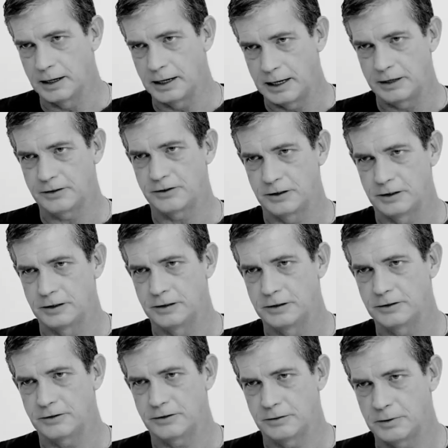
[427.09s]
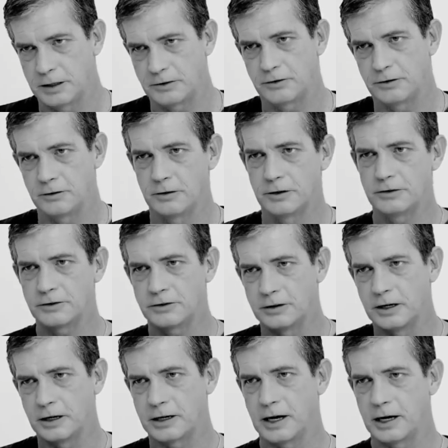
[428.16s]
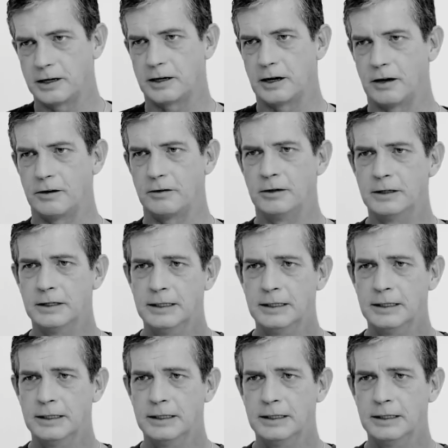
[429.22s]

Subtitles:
air cylinders to make sure I was still okay to go.